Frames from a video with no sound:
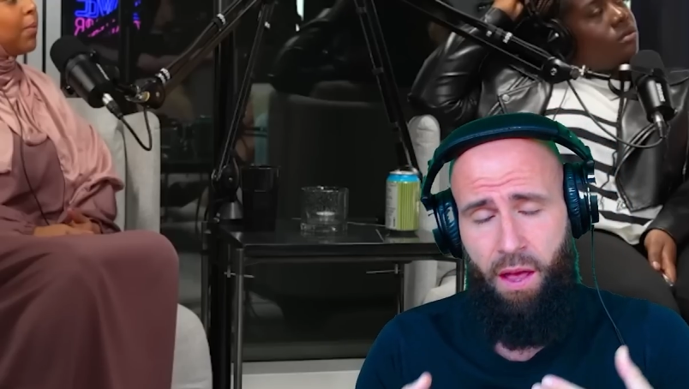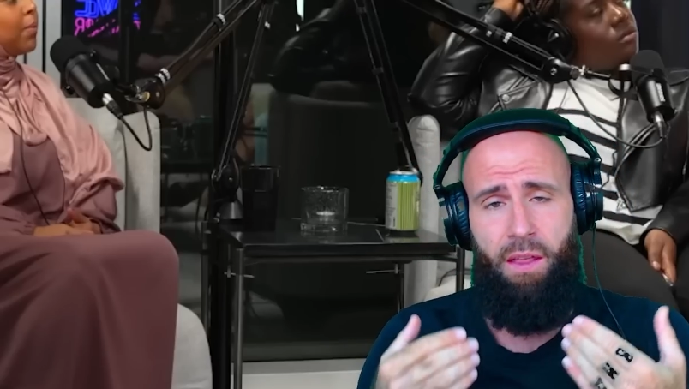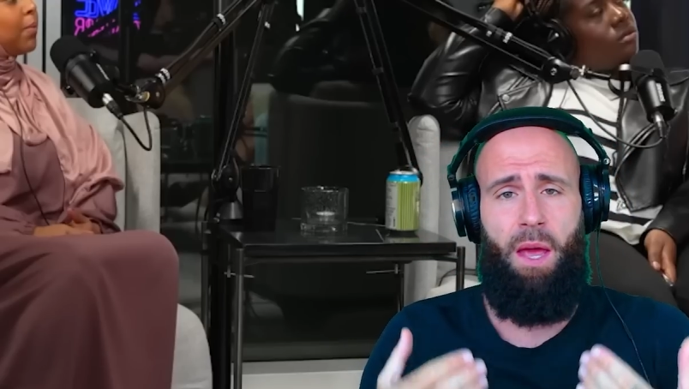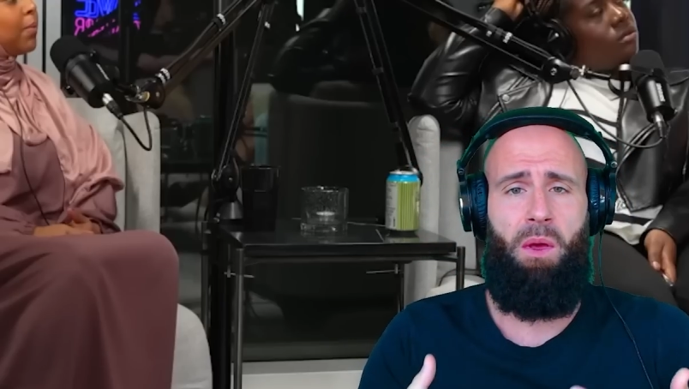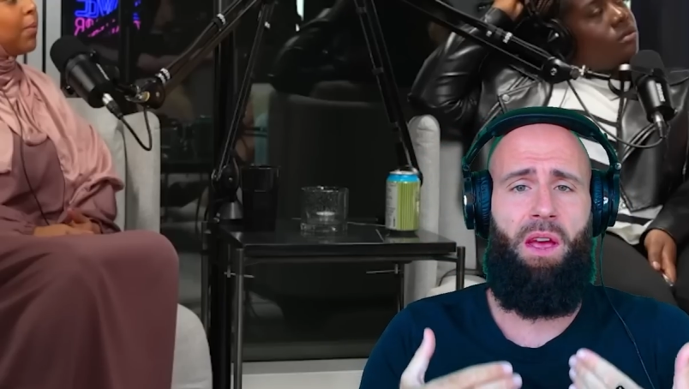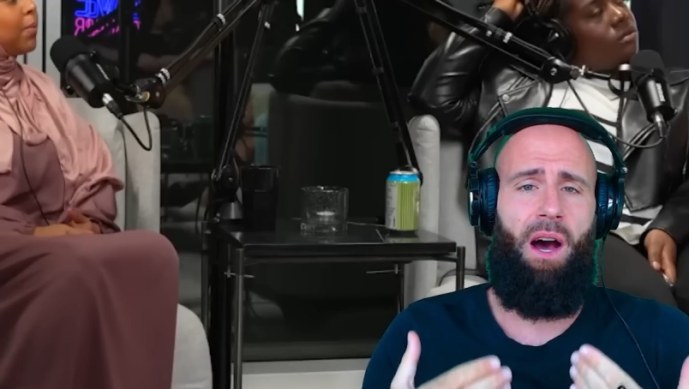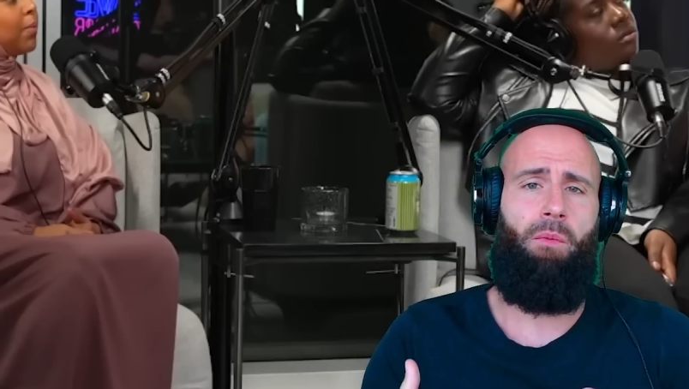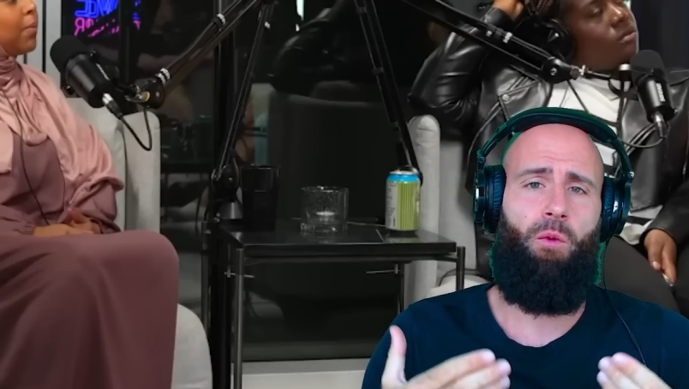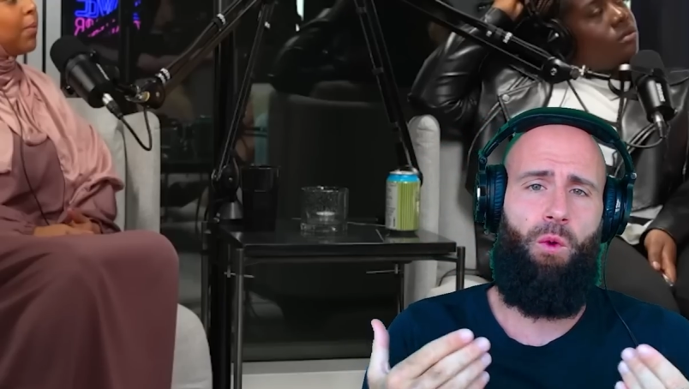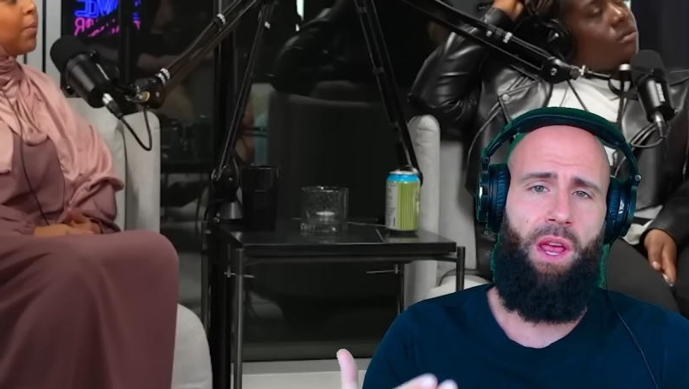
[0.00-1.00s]
Speaker 1: They become
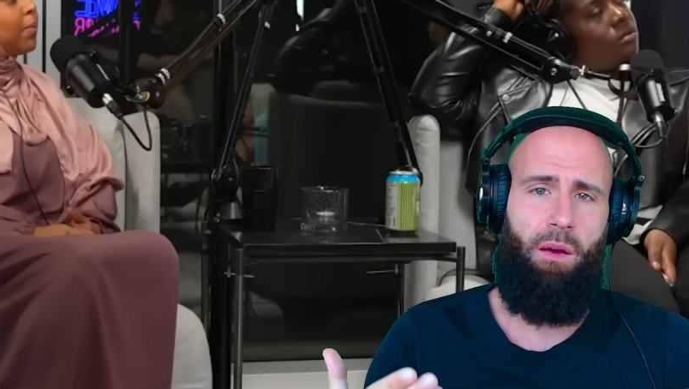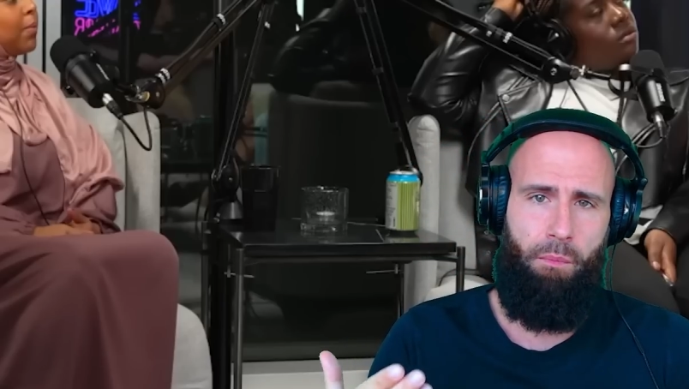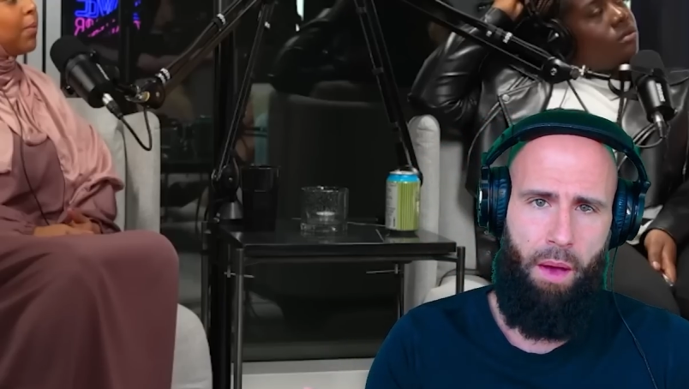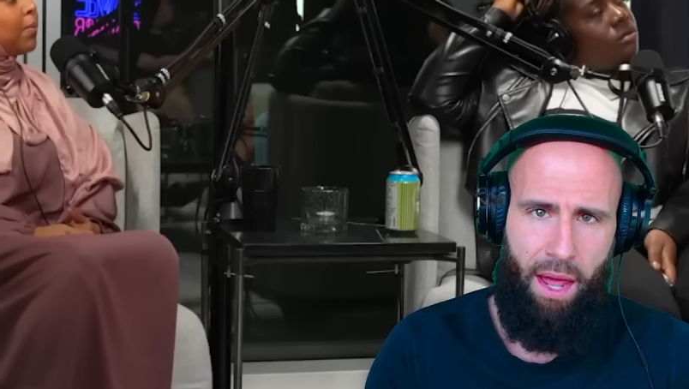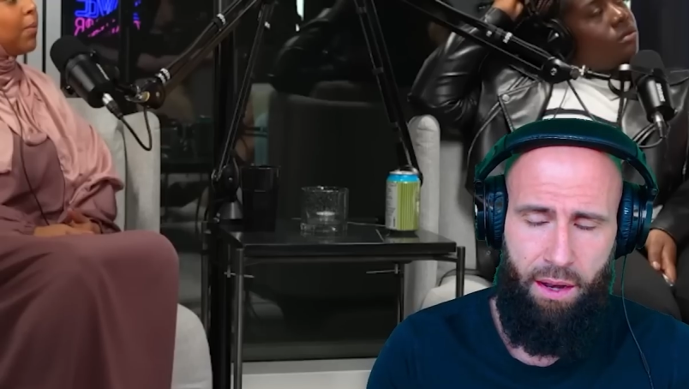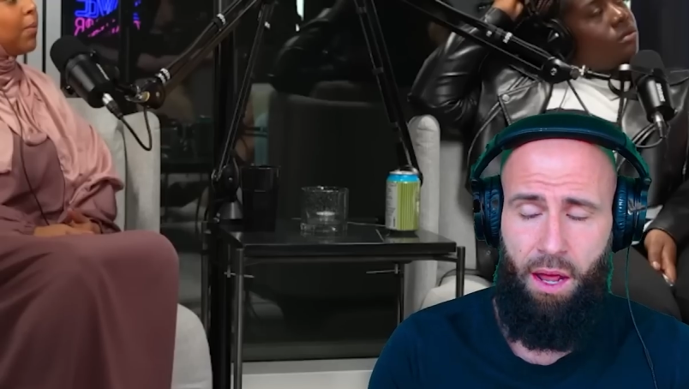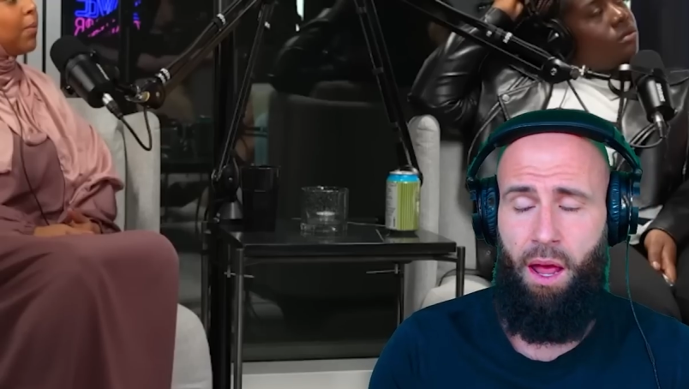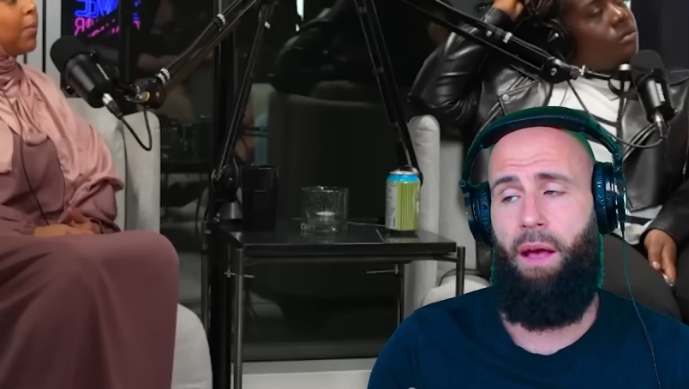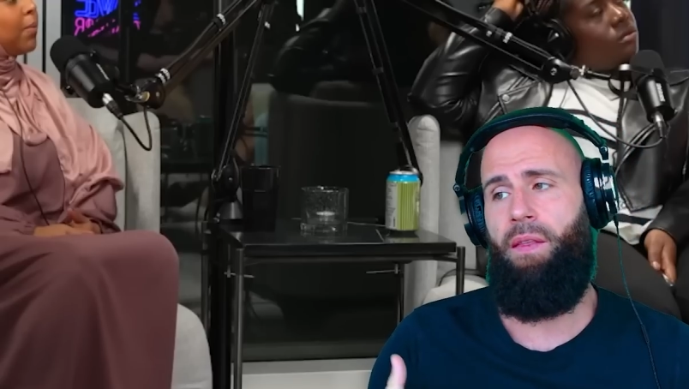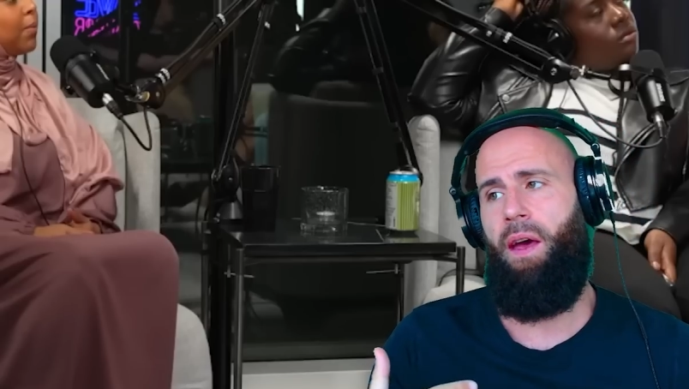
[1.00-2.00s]
weak men
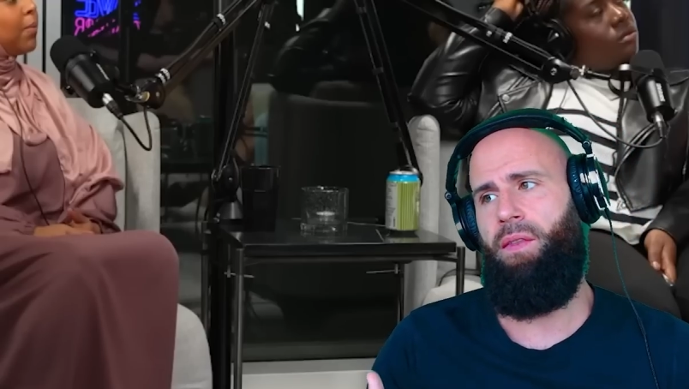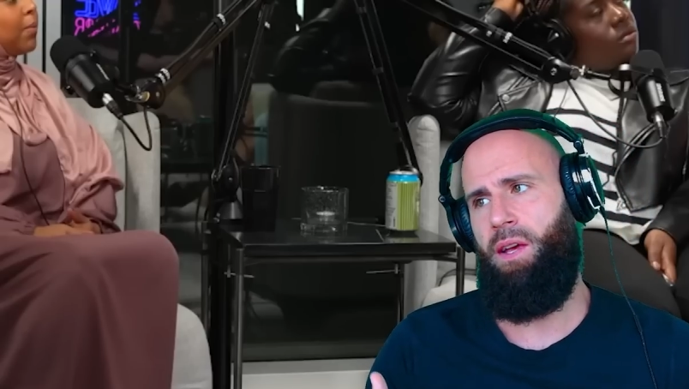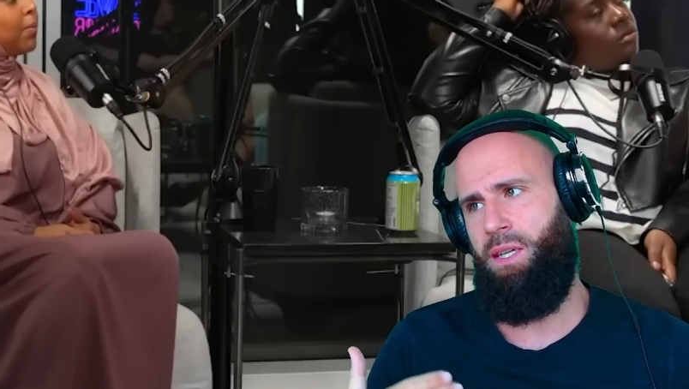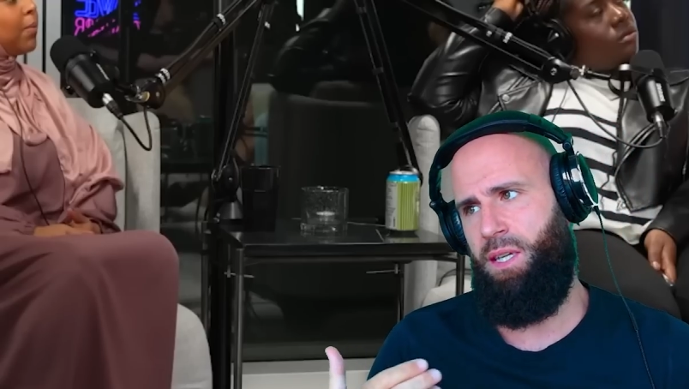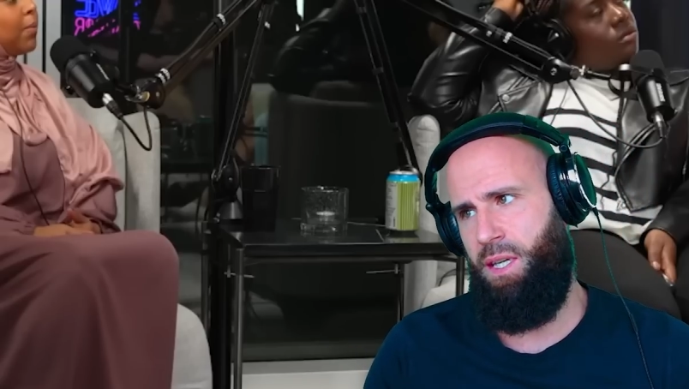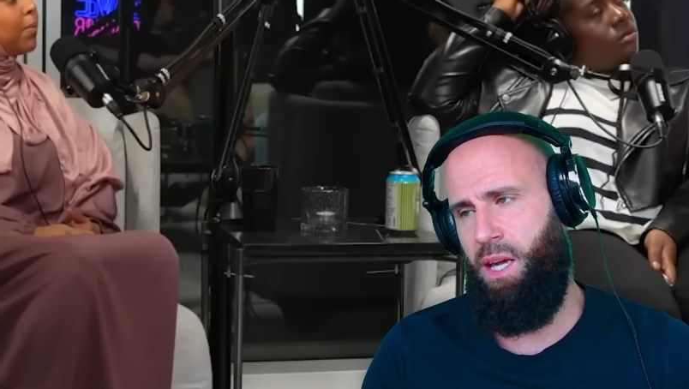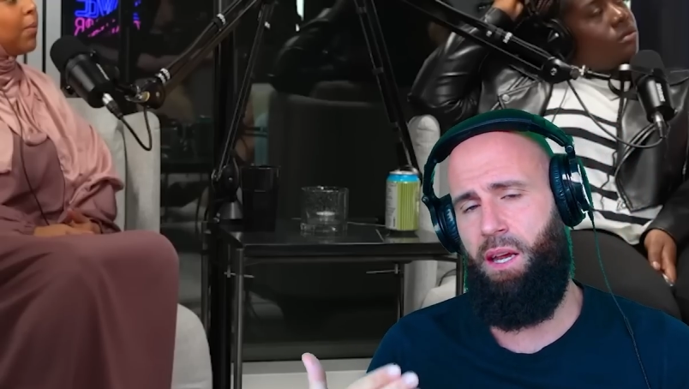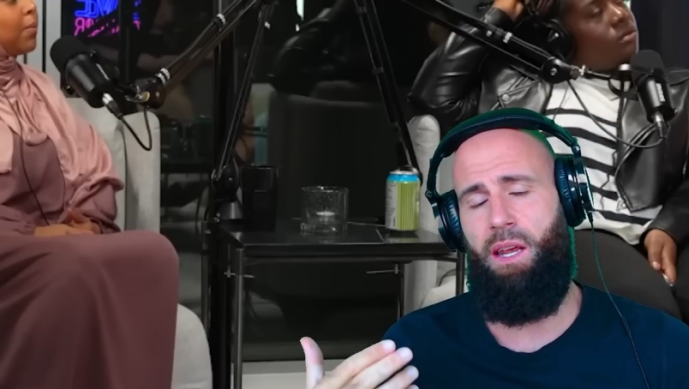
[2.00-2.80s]
and then they seek